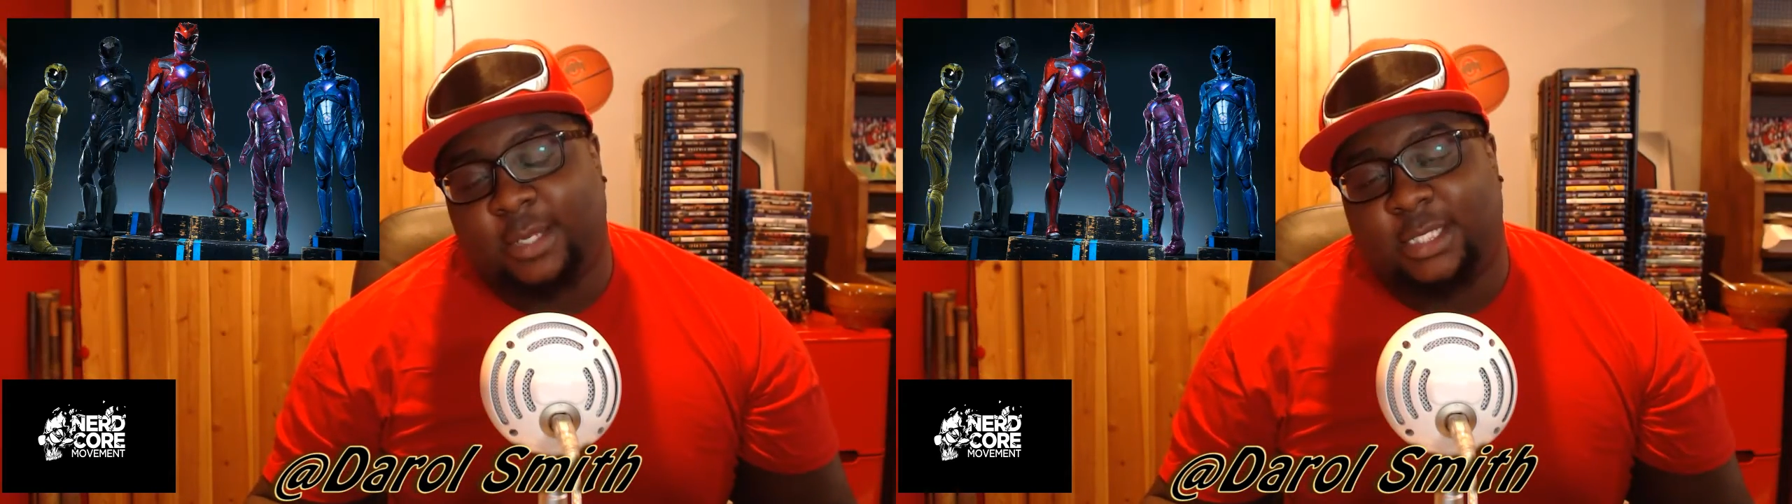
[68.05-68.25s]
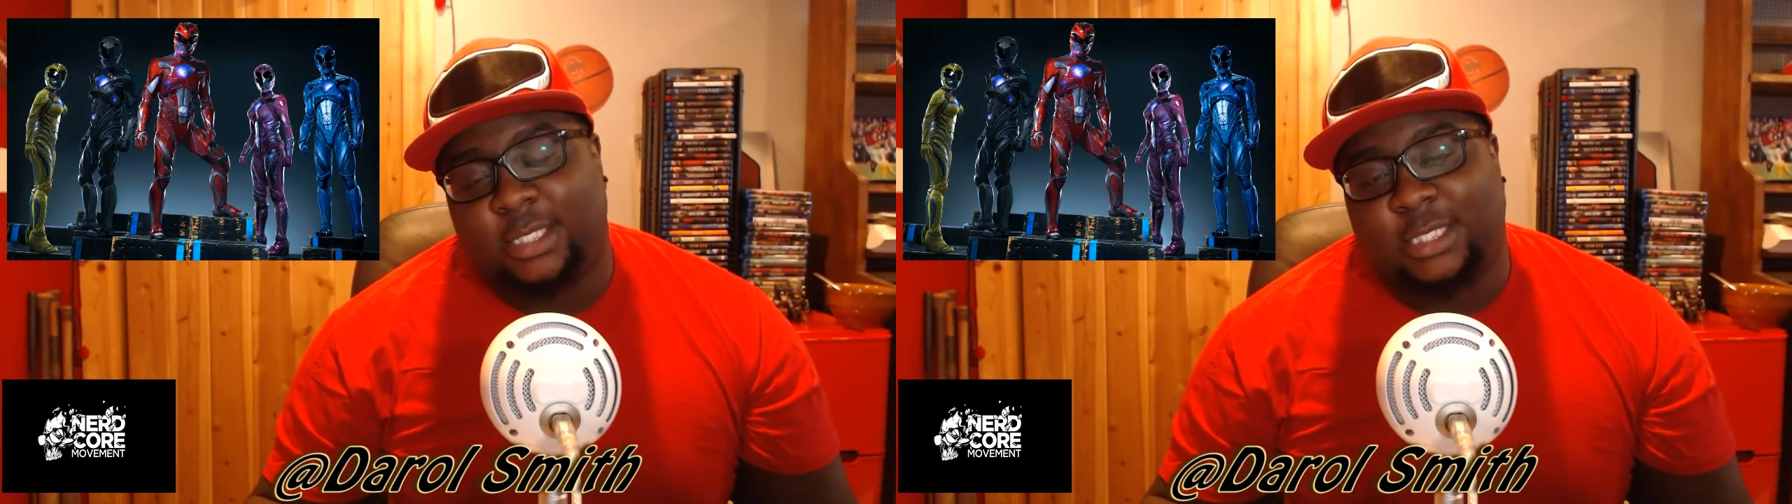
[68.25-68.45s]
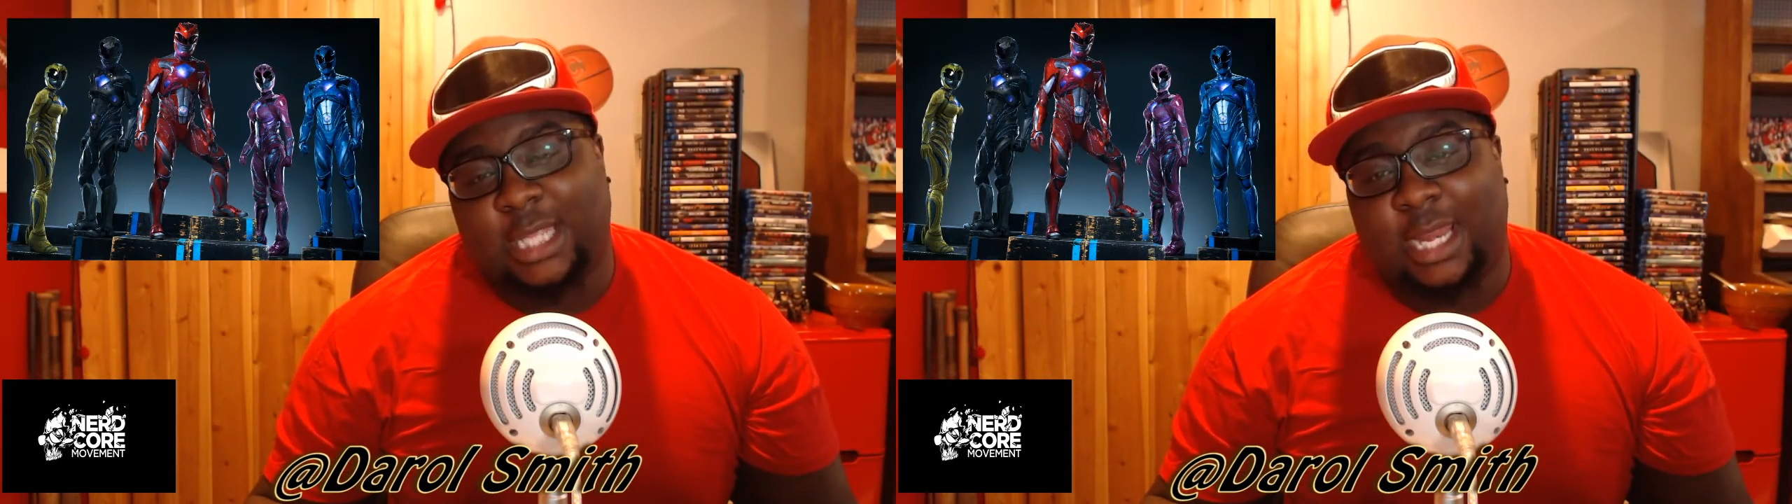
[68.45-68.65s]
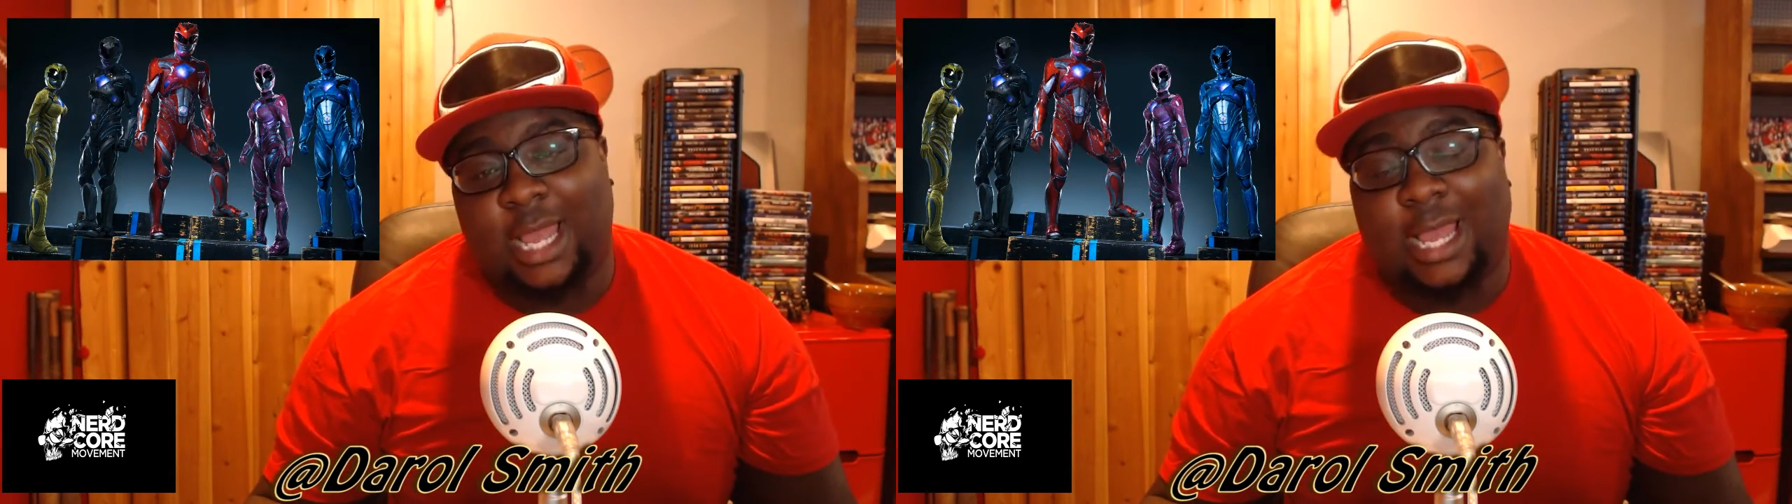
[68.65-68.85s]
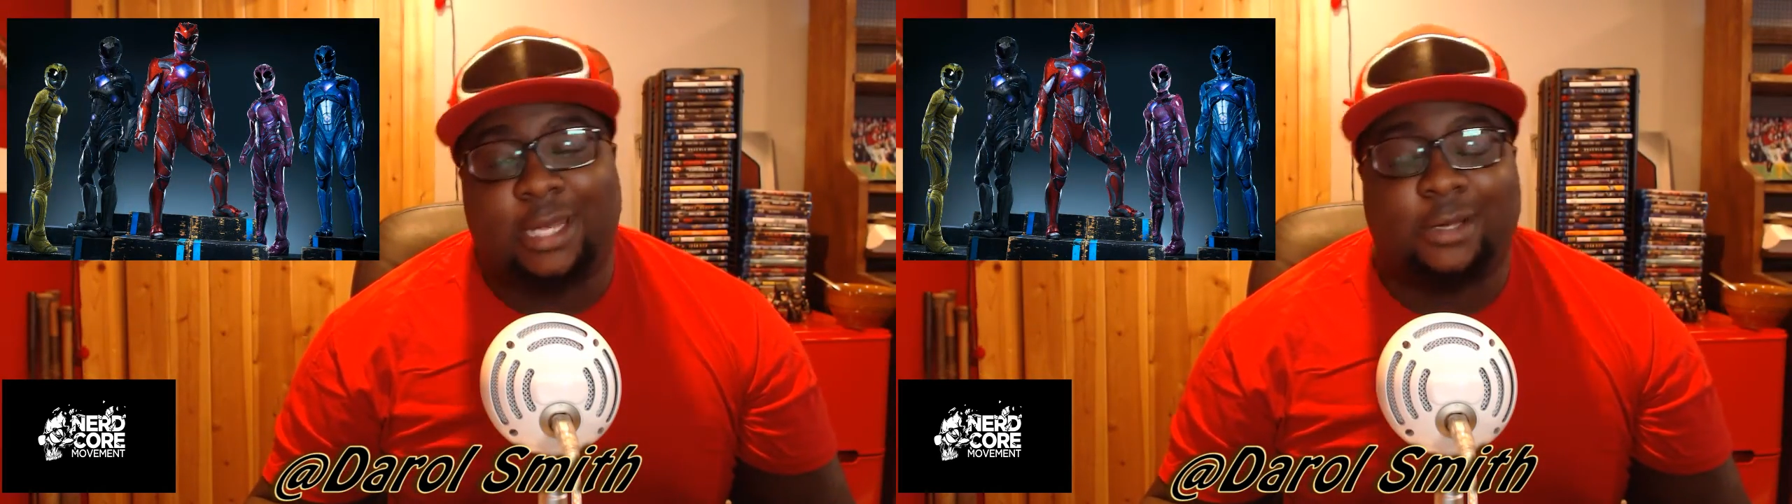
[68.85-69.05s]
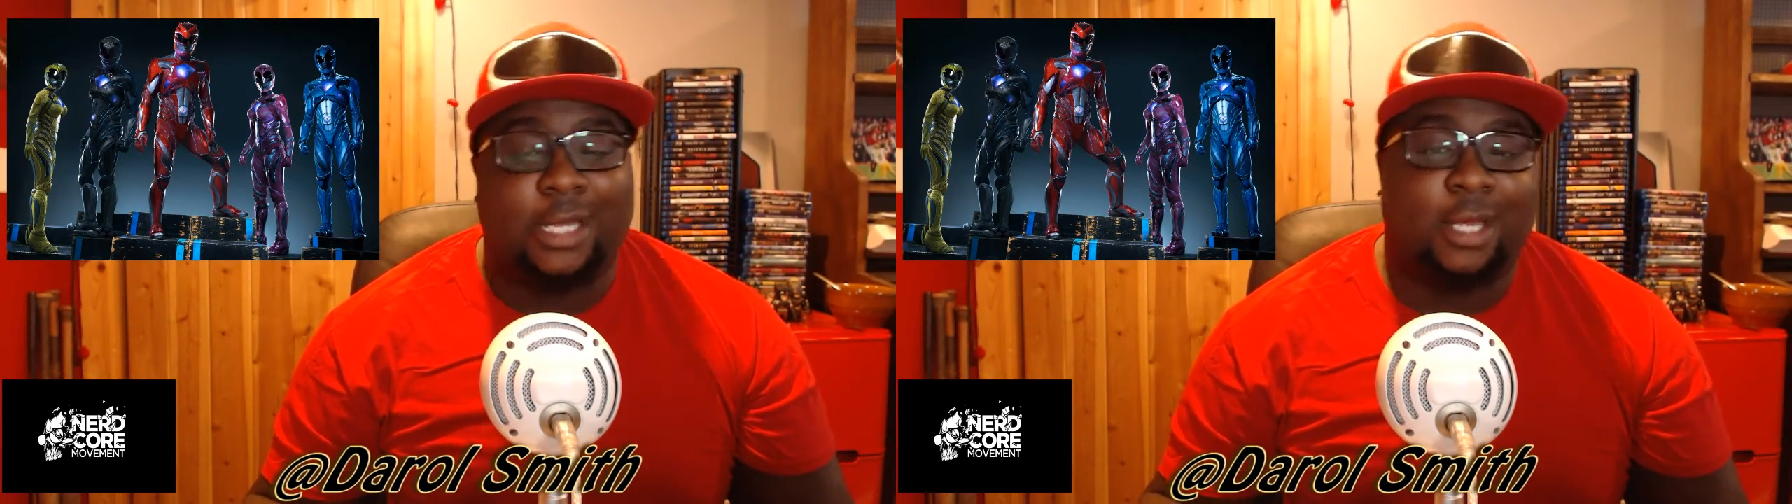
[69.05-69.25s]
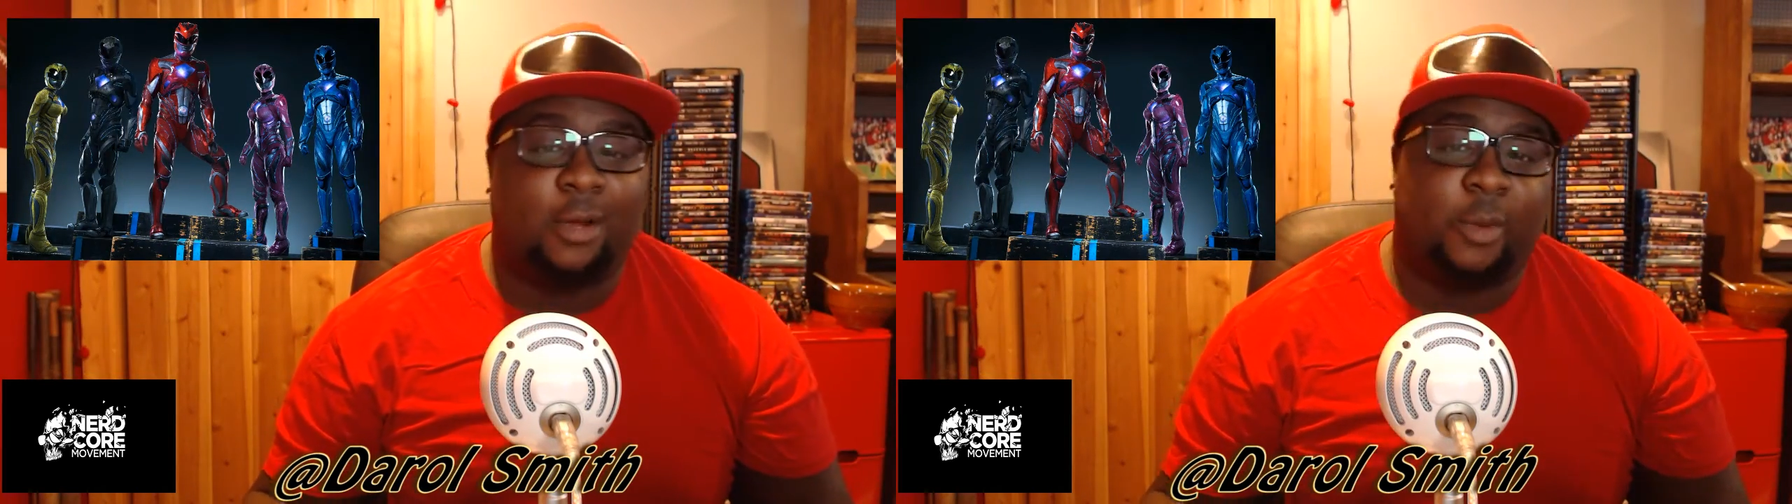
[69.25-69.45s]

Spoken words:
It's kind of hot under here